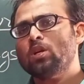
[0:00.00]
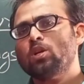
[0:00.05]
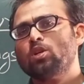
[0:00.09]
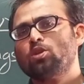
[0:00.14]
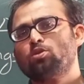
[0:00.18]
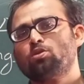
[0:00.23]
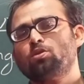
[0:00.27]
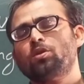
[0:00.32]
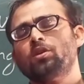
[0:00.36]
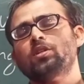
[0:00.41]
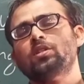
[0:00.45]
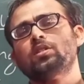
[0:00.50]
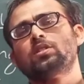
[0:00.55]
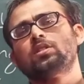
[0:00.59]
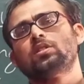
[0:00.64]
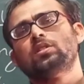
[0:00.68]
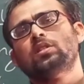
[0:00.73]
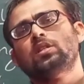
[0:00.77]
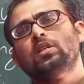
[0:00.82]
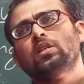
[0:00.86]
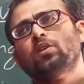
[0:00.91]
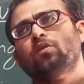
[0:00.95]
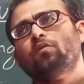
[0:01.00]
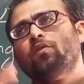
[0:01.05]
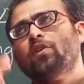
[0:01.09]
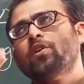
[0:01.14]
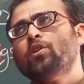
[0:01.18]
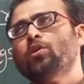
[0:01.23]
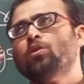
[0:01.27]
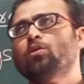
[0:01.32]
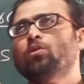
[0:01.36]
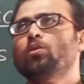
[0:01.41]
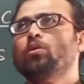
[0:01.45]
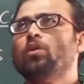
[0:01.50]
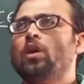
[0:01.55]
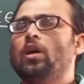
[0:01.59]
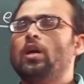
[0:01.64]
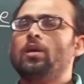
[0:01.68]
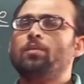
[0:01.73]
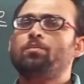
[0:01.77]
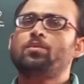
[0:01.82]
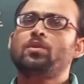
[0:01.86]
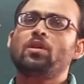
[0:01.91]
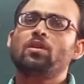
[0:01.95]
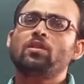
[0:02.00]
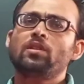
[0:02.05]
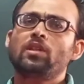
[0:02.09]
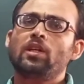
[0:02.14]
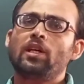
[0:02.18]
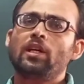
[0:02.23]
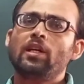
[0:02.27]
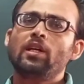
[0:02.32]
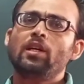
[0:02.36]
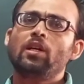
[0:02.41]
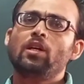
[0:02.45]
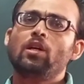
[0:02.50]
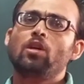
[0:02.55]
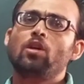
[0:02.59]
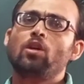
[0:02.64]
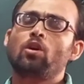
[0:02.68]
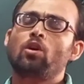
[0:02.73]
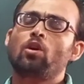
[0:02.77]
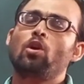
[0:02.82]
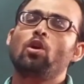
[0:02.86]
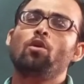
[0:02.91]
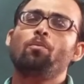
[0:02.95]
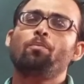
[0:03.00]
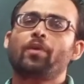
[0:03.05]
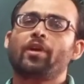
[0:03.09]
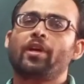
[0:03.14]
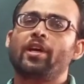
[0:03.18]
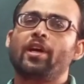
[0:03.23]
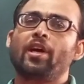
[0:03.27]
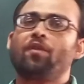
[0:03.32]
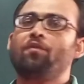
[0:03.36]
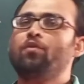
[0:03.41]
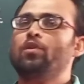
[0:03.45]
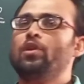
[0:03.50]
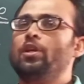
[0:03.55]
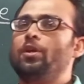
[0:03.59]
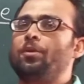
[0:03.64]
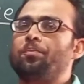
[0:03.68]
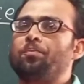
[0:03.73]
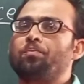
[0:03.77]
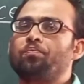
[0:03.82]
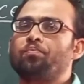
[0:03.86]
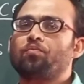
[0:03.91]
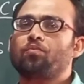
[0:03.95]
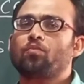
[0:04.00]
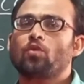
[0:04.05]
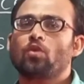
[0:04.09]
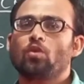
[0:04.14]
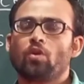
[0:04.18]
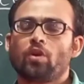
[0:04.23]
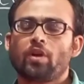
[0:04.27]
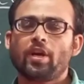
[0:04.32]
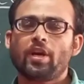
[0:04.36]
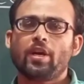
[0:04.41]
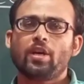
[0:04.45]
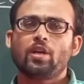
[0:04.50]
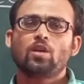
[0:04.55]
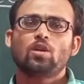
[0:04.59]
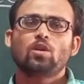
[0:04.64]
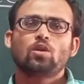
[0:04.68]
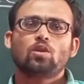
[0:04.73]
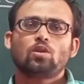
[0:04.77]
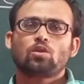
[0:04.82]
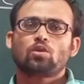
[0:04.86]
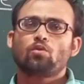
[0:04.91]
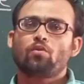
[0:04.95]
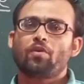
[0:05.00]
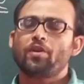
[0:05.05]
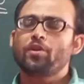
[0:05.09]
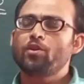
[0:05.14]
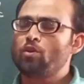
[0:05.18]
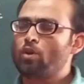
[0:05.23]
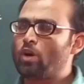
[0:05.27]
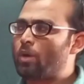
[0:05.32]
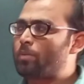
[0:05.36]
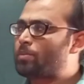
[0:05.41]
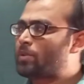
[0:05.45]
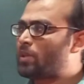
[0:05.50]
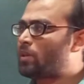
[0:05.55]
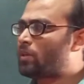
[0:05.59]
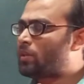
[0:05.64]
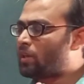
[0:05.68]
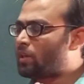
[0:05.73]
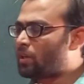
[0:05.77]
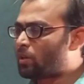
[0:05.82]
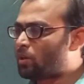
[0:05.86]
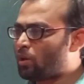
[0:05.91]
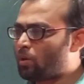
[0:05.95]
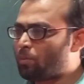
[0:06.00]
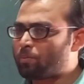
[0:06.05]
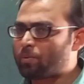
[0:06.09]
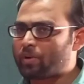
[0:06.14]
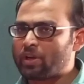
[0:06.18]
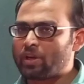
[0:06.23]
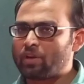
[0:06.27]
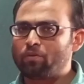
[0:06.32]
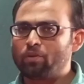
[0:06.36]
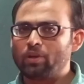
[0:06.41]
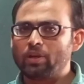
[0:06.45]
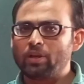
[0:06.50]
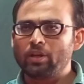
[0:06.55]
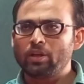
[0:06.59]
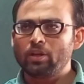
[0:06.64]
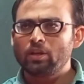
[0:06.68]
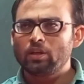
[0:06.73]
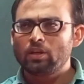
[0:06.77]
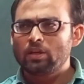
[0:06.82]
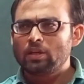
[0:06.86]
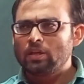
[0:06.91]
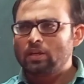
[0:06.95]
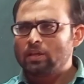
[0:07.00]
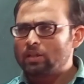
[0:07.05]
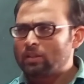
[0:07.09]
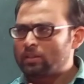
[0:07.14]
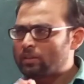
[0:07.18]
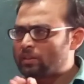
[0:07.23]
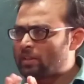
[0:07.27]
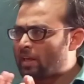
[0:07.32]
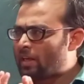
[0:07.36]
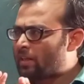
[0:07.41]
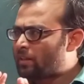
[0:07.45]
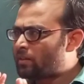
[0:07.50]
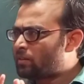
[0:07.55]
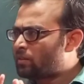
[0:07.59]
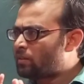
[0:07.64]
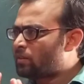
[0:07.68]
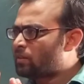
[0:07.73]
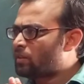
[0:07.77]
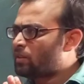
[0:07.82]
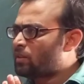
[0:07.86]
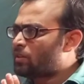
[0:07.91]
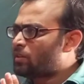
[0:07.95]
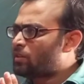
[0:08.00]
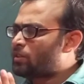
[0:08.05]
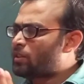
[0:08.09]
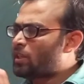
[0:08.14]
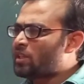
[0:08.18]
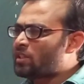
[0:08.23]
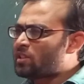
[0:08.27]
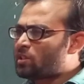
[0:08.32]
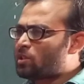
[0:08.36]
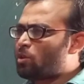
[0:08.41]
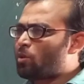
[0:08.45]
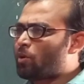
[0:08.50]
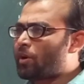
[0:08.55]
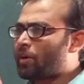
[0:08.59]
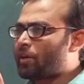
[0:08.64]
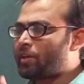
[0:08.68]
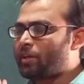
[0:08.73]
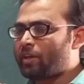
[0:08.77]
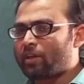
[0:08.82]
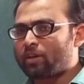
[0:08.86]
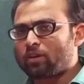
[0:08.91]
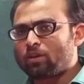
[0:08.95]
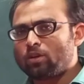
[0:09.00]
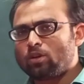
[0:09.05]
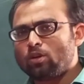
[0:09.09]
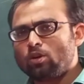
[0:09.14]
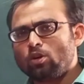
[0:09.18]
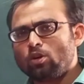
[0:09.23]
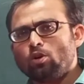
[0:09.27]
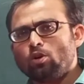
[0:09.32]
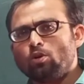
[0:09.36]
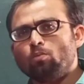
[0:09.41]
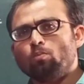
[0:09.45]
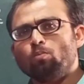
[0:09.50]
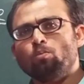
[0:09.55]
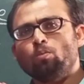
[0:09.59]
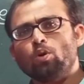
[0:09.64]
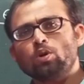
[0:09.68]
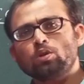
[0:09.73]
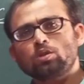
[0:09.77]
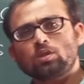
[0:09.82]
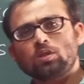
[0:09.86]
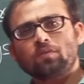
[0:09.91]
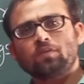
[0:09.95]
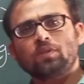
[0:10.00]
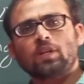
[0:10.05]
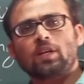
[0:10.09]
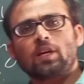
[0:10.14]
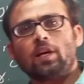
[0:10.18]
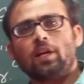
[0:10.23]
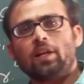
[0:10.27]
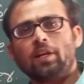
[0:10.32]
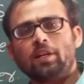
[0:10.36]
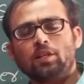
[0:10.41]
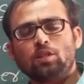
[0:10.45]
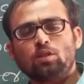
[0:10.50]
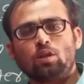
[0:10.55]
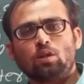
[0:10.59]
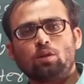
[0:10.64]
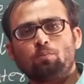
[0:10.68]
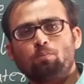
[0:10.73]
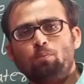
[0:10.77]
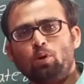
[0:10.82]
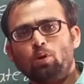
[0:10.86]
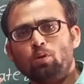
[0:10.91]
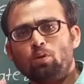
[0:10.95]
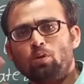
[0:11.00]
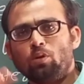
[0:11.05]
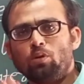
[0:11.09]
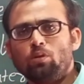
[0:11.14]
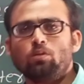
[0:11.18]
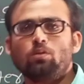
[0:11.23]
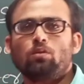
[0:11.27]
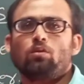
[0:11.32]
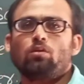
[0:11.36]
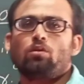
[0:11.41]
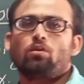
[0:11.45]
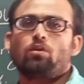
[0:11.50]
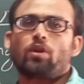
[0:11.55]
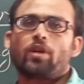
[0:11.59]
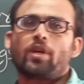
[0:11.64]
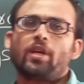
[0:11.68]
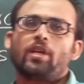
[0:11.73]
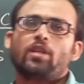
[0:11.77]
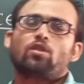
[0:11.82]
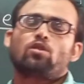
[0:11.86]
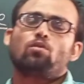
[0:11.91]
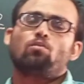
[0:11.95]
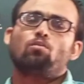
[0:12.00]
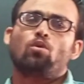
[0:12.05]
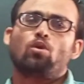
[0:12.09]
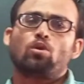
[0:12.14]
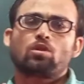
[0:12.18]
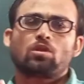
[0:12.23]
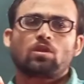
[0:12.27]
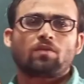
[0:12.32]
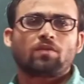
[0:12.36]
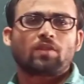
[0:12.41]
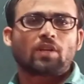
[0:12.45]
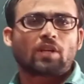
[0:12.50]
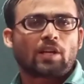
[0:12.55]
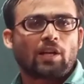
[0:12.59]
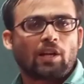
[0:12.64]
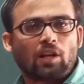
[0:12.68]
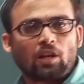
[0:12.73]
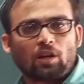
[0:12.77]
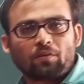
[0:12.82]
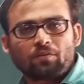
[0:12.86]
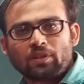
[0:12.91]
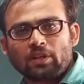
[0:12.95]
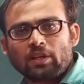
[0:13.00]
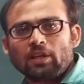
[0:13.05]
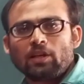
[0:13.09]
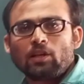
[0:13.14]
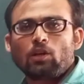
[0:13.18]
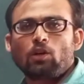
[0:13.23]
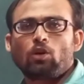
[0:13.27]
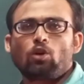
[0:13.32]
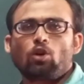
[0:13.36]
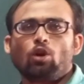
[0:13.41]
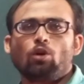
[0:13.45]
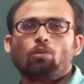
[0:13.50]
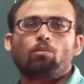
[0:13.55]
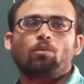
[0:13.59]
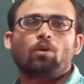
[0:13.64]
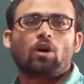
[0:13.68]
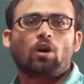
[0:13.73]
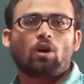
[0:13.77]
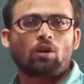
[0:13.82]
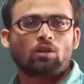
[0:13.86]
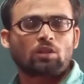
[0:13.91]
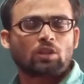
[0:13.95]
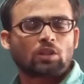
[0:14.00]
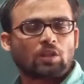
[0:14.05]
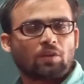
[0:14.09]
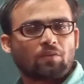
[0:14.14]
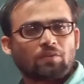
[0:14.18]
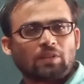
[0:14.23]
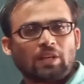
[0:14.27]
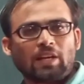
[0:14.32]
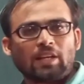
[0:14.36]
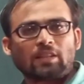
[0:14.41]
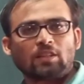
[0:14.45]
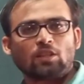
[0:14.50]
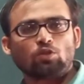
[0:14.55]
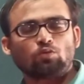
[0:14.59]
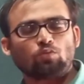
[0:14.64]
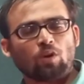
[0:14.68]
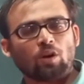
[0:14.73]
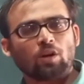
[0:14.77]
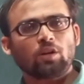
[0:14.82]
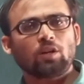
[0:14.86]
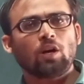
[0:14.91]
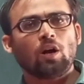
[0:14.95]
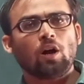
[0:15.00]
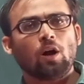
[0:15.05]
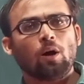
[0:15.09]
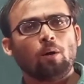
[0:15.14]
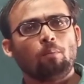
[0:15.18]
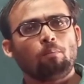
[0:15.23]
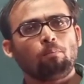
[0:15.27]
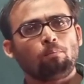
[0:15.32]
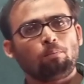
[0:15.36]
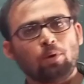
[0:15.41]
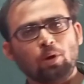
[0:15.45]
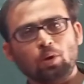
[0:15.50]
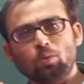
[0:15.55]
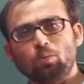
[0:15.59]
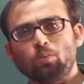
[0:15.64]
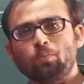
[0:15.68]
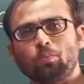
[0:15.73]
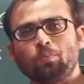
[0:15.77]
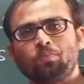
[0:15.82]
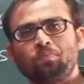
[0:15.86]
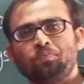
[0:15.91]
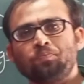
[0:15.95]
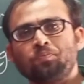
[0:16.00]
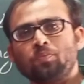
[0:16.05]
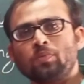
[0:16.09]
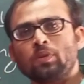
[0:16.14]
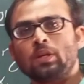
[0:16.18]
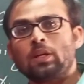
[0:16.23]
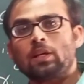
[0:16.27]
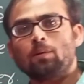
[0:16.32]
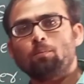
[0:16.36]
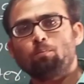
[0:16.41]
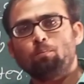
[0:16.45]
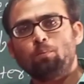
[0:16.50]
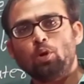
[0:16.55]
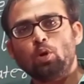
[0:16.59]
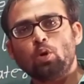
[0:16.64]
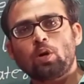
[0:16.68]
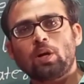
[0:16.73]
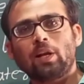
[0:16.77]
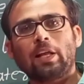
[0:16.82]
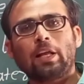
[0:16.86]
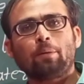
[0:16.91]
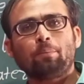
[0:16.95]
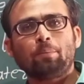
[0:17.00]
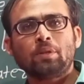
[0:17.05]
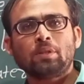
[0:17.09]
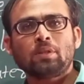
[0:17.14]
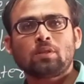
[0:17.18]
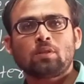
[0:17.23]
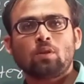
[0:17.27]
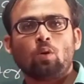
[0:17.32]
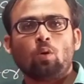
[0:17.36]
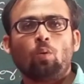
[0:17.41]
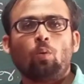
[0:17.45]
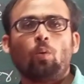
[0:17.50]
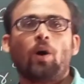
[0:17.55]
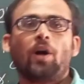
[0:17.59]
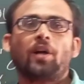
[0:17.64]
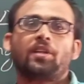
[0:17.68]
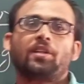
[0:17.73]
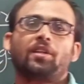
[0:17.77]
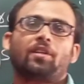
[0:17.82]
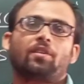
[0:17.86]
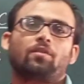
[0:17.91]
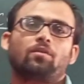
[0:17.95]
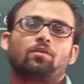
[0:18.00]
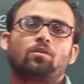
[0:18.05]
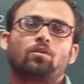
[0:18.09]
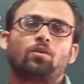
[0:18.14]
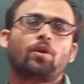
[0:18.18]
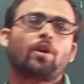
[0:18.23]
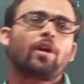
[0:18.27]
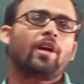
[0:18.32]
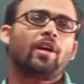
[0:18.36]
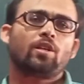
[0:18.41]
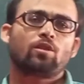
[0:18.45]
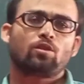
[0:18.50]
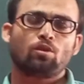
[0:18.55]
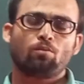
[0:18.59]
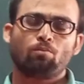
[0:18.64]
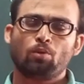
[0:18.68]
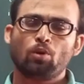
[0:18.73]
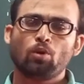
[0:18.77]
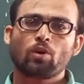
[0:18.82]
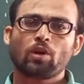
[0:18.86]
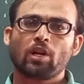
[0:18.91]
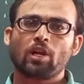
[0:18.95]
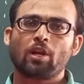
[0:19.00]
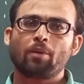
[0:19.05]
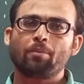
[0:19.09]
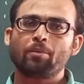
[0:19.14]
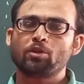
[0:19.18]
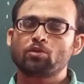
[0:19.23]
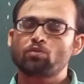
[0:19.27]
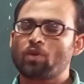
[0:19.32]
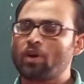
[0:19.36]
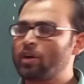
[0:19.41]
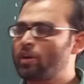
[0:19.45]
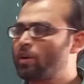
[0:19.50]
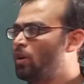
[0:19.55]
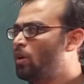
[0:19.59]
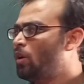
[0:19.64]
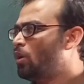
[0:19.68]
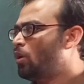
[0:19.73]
Students, when you observe the globe carefully, okay, so when you observe the globe carefully, then just look at here. Most of the color is not blue, no? Okay, so most of the color of the globe or that of the earth is what? Blue. Blue color means water. Okay, so blue color means what?